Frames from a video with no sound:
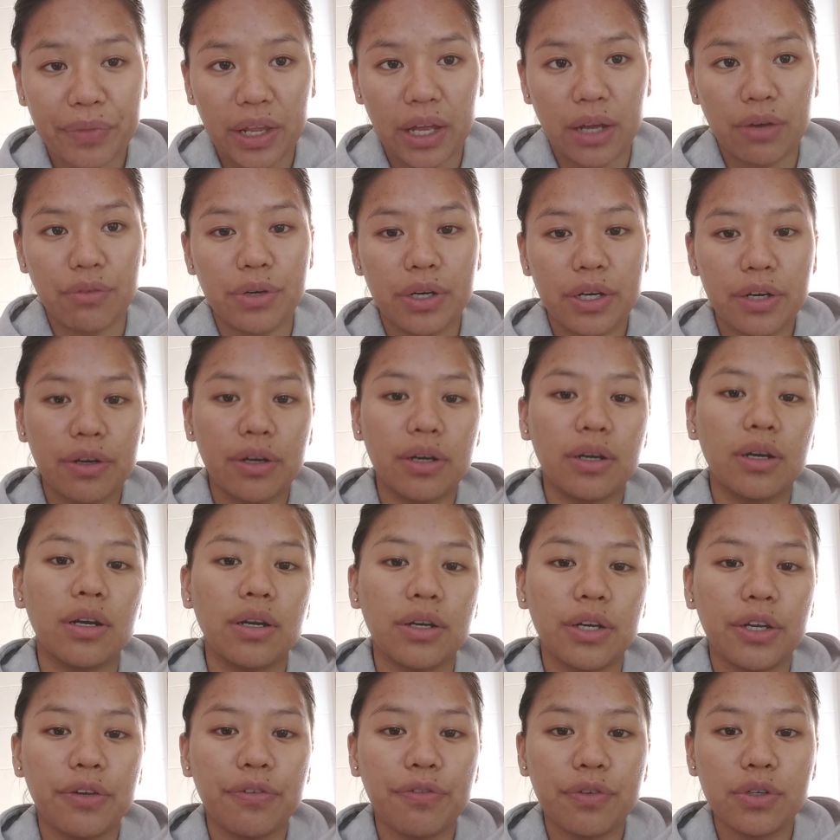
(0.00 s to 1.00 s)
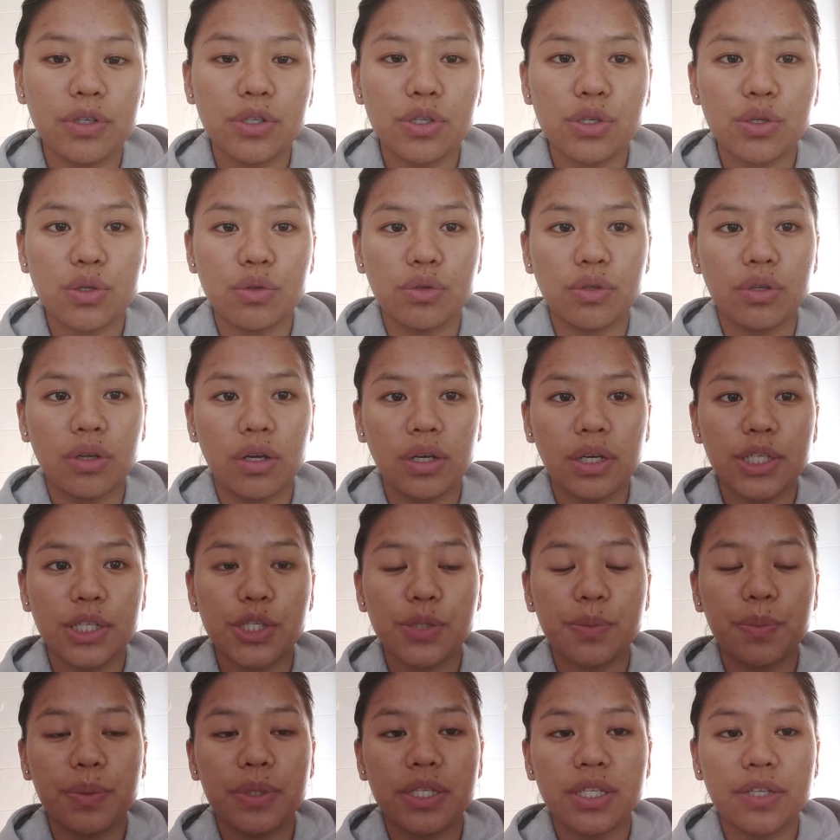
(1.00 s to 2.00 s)
refers to
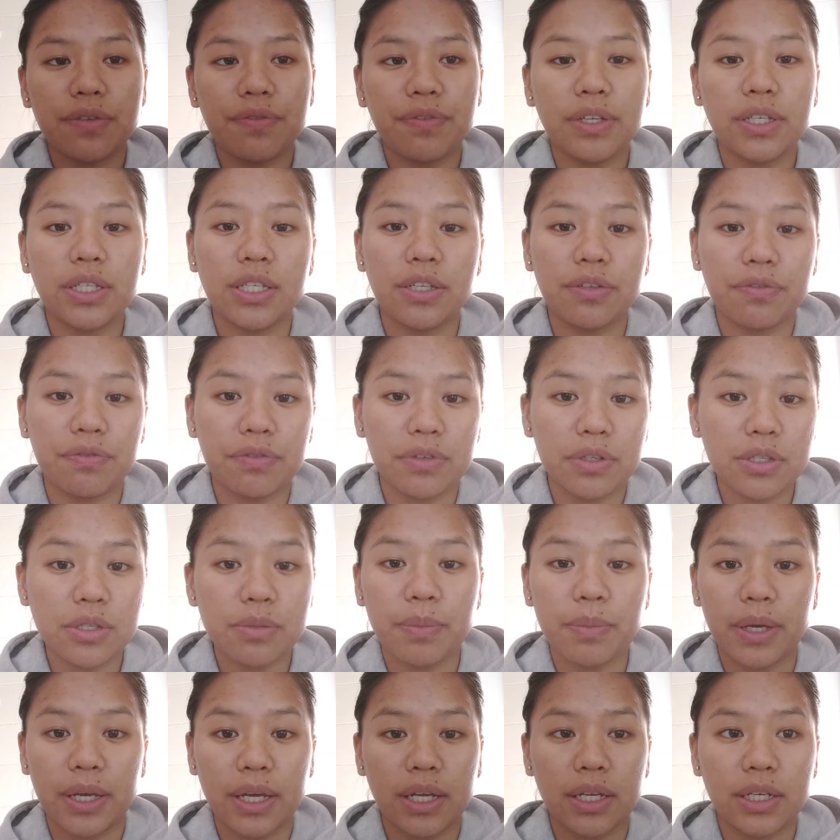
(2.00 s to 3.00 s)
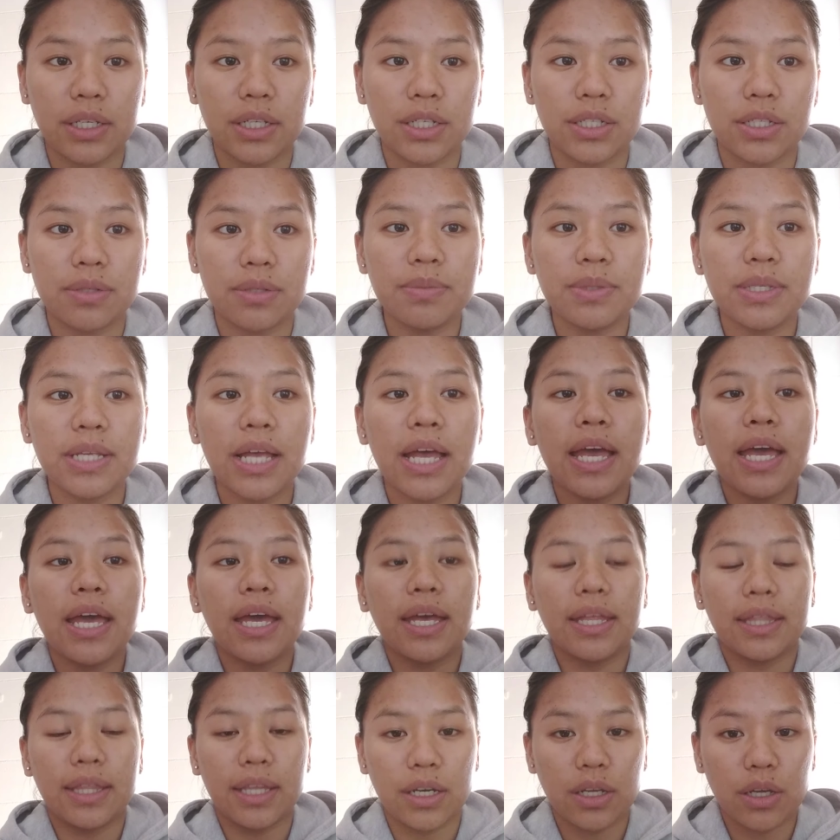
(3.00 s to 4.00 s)
non-specific defense mechanisms
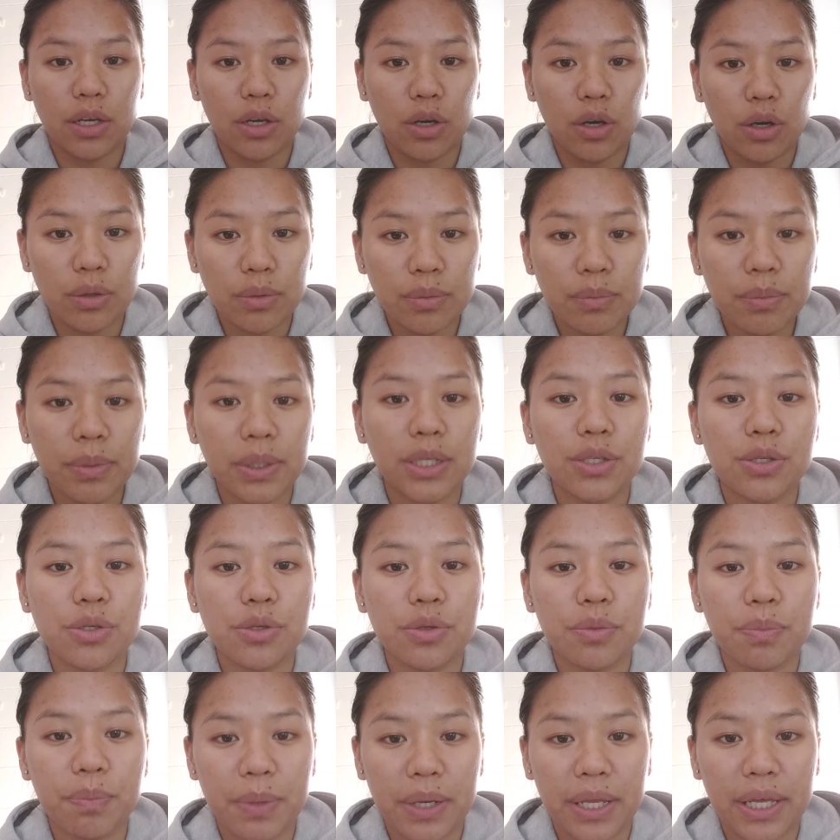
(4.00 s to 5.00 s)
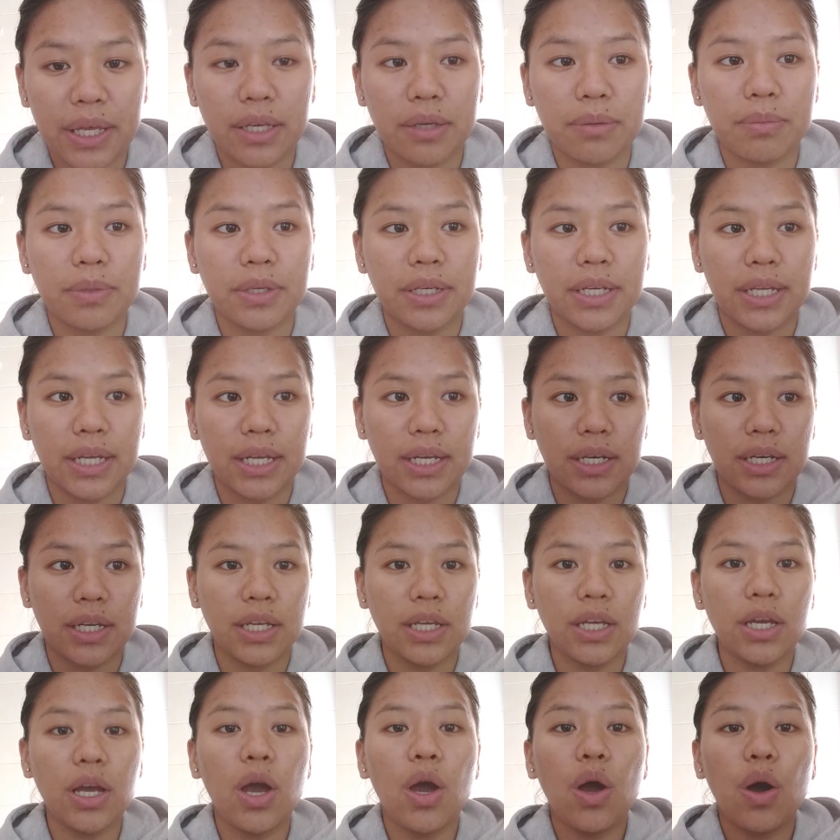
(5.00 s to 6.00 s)
that come into play
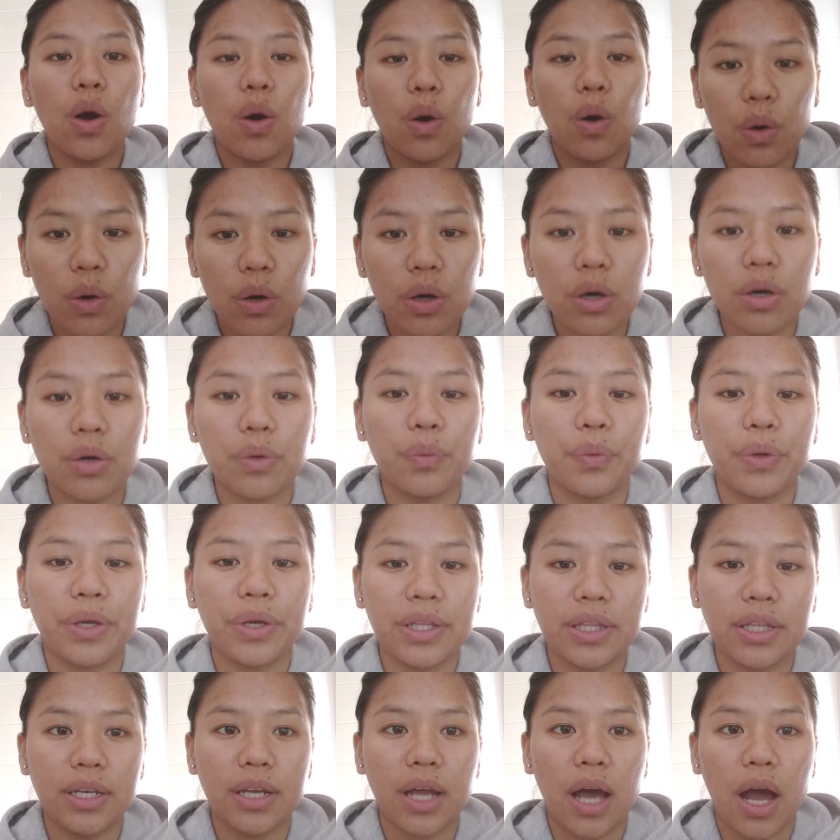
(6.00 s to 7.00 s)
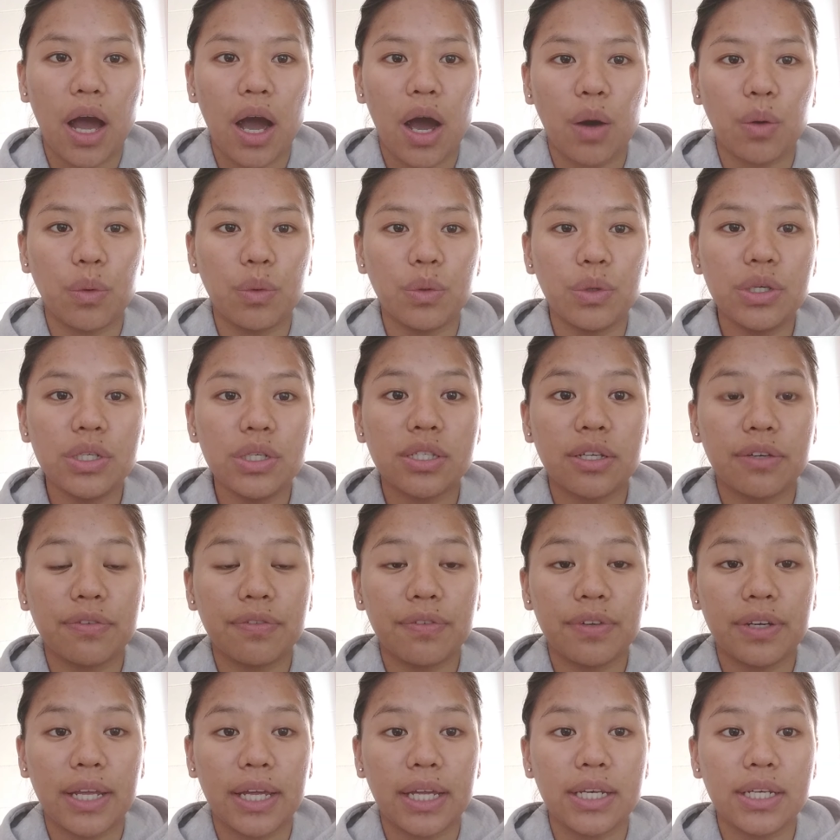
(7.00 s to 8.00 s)
immediately or within hours of
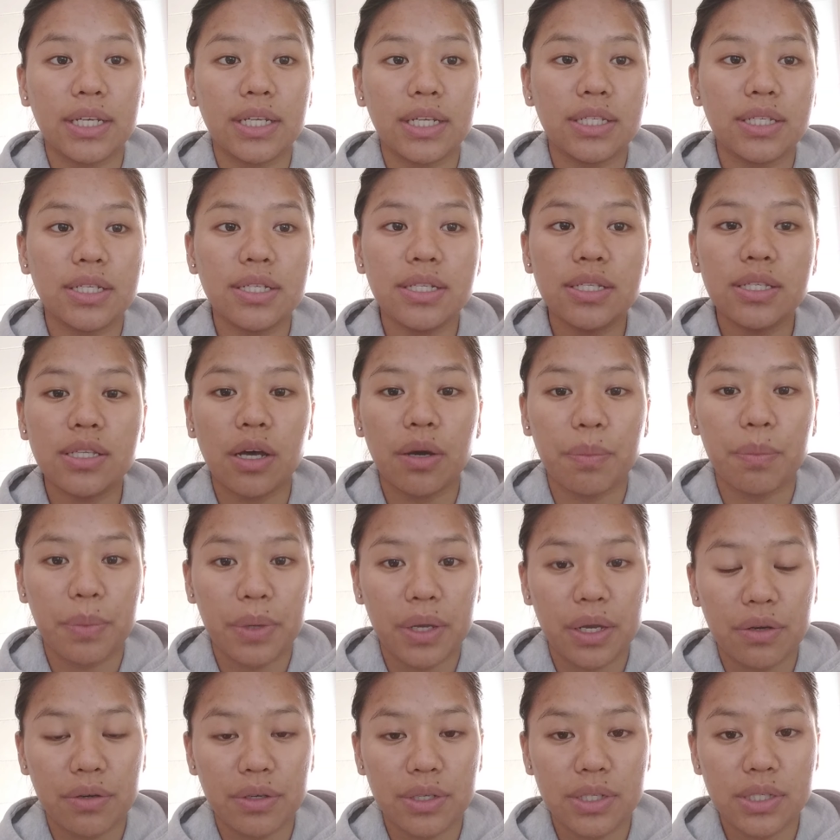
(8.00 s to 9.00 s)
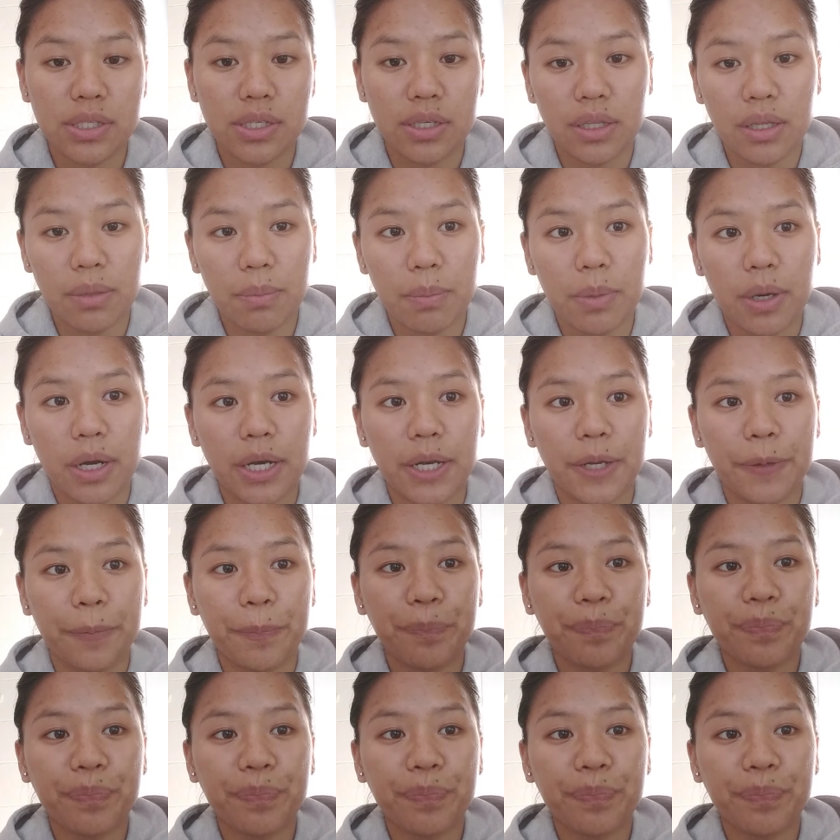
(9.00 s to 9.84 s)
an antigen's appearance in the body.